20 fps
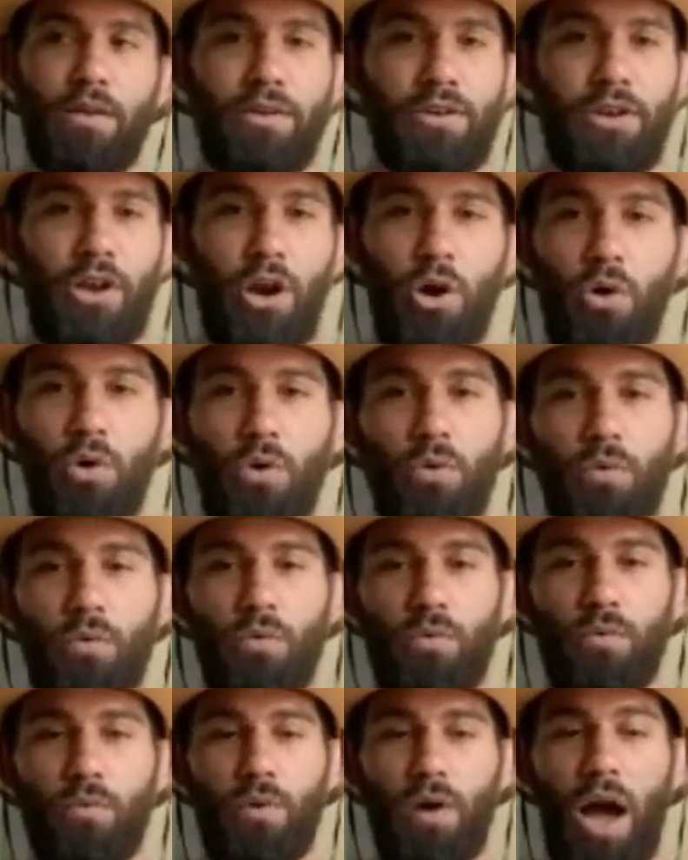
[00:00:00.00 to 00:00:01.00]

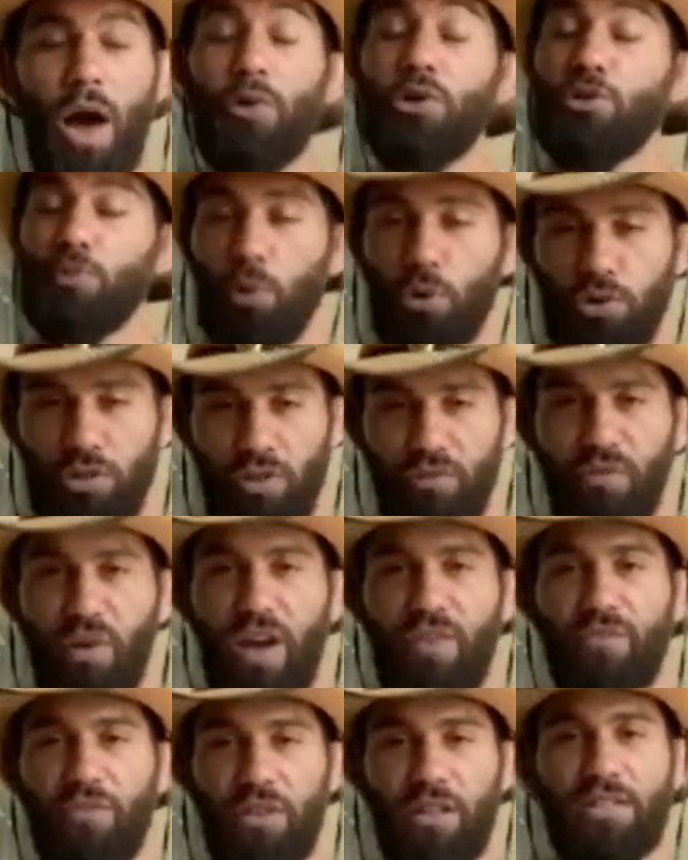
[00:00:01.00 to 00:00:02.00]
I was supposed to
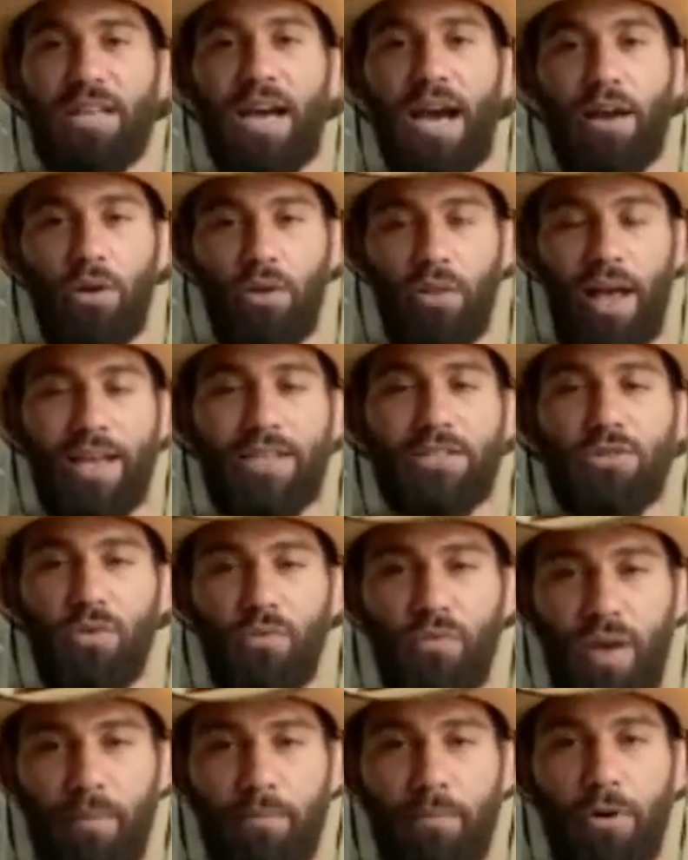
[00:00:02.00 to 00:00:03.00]
fight for the title last
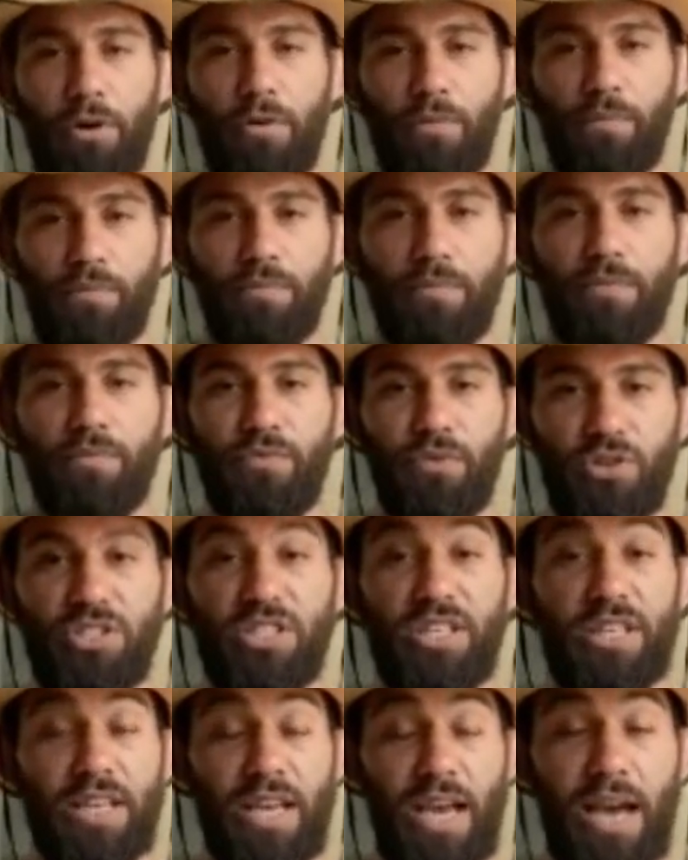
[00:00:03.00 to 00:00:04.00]
November for
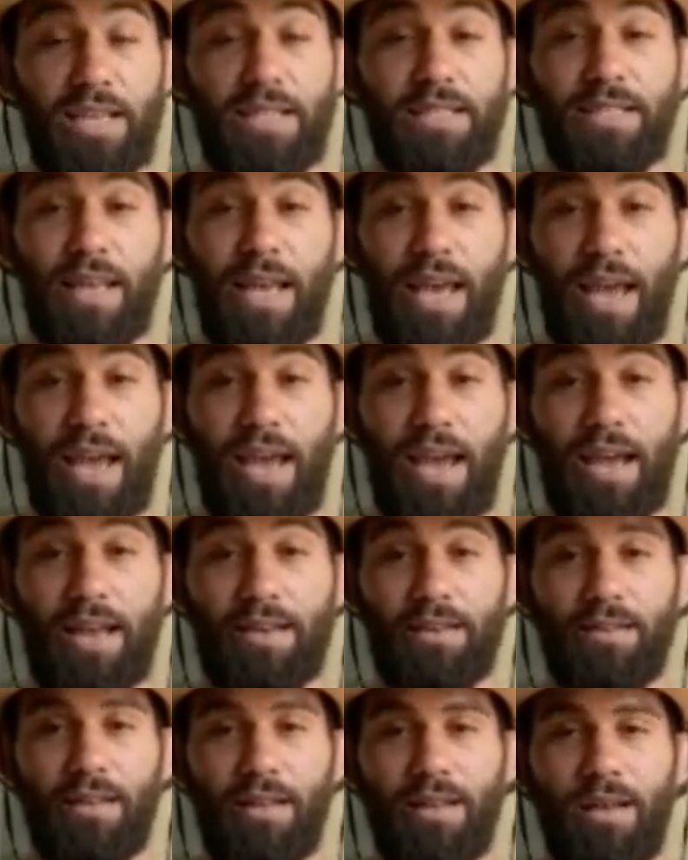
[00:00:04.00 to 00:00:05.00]
CES,
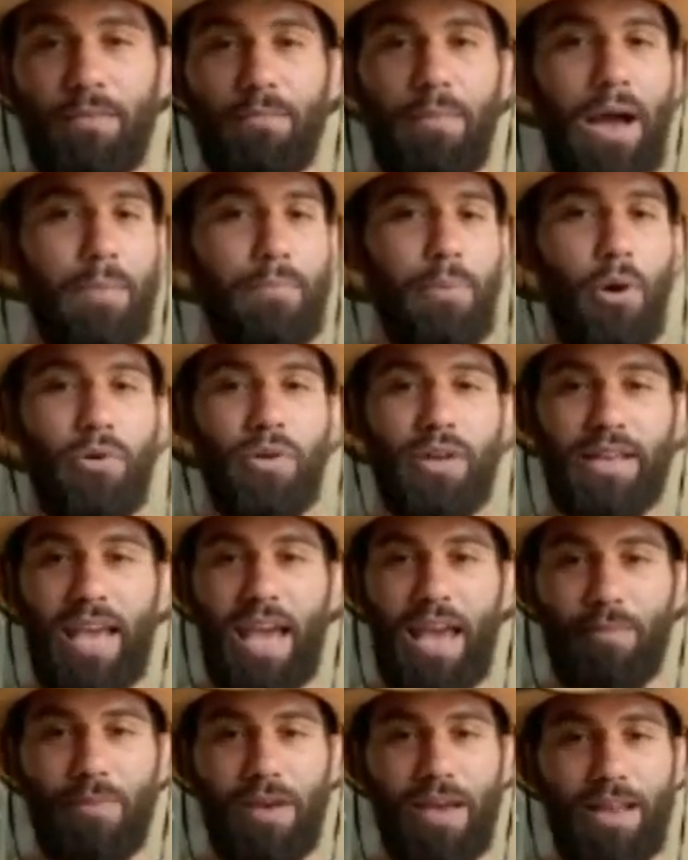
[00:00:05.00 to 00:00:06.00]
and my opponent
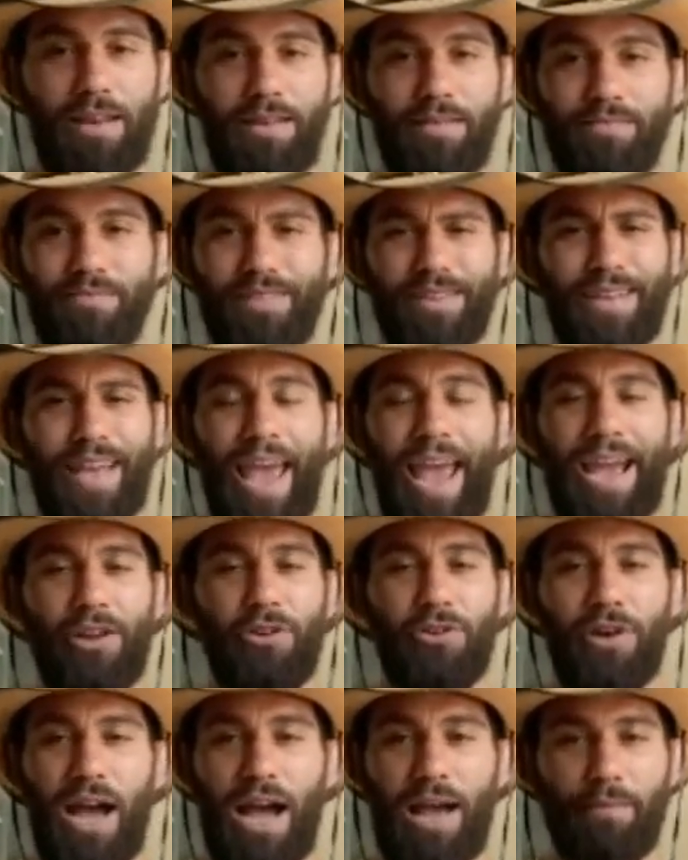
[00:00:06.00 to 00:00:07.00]
came in like 8
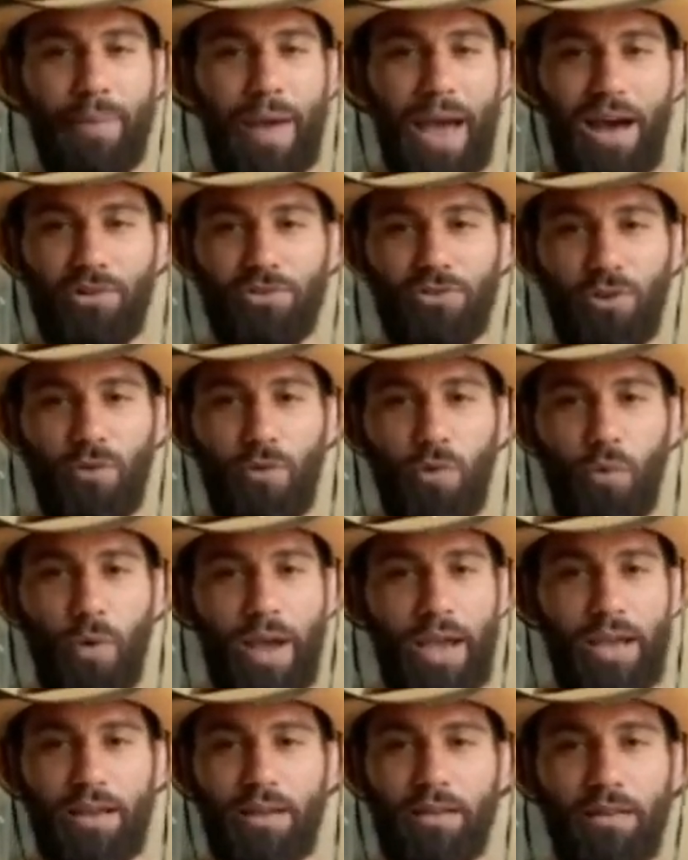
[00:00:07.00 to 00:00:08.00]
or 9 pounds
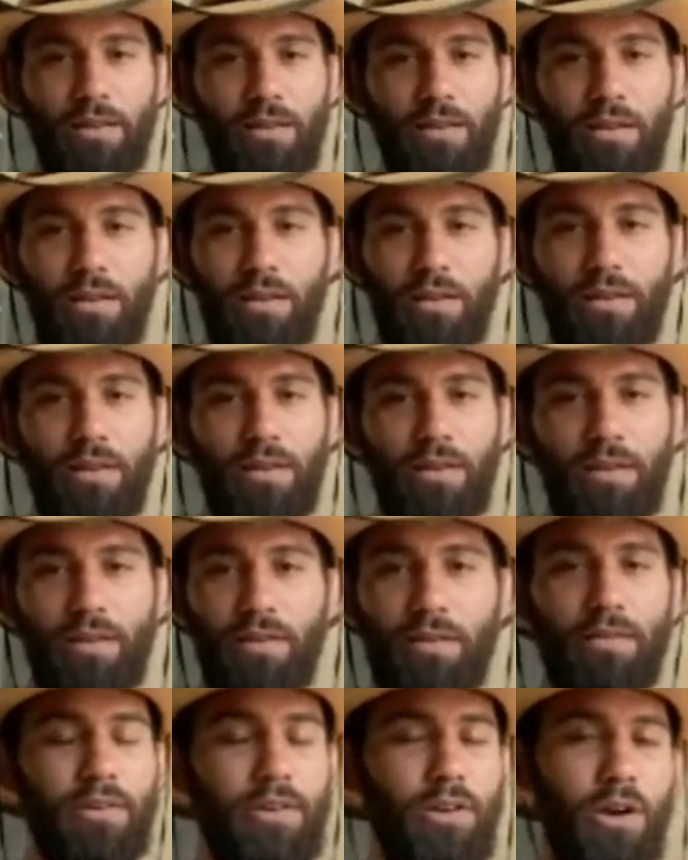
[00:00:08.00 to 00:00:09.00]
overweight.
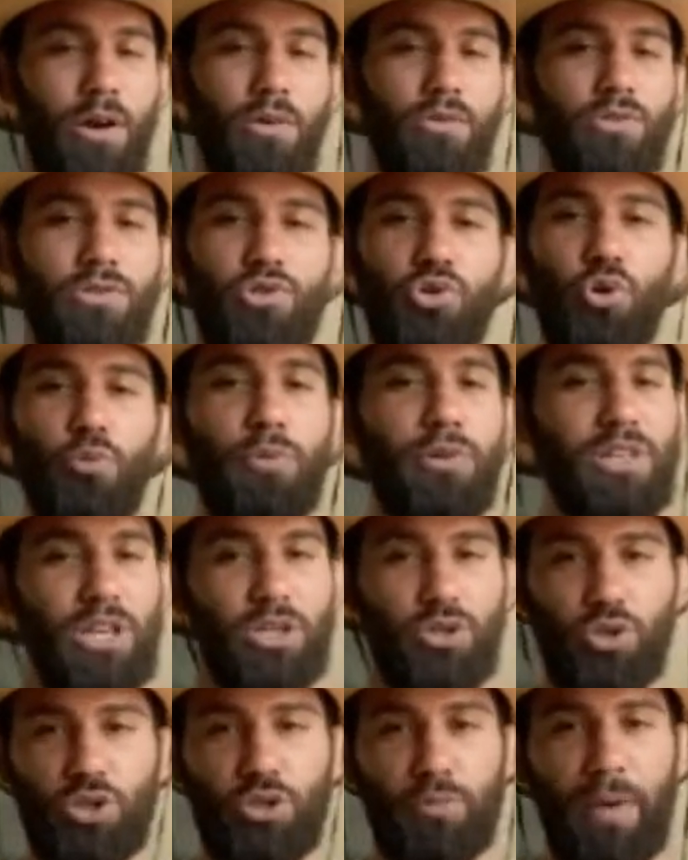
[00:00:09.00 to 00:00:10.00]
Super
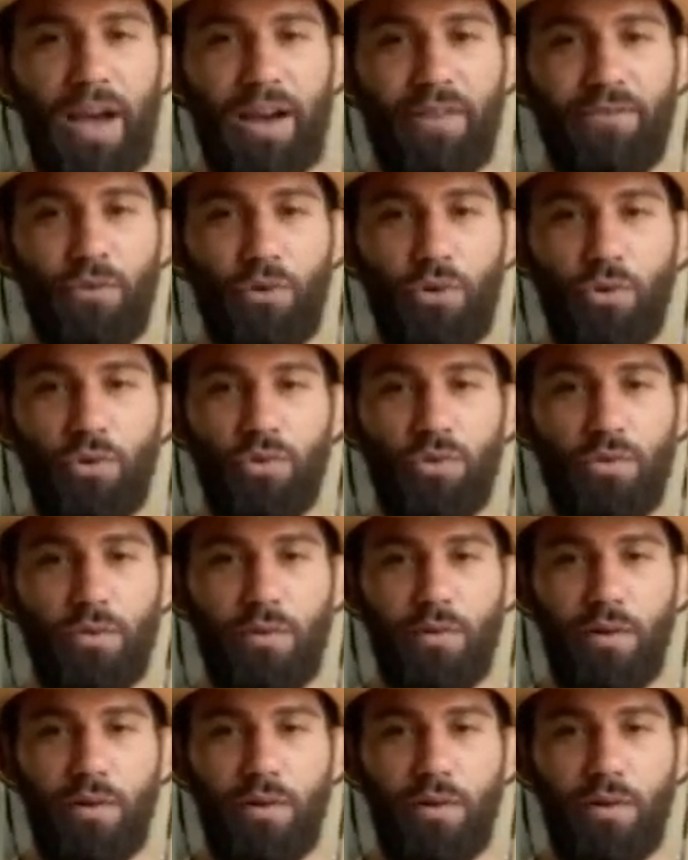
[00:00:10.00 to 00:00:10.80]
disrespectful.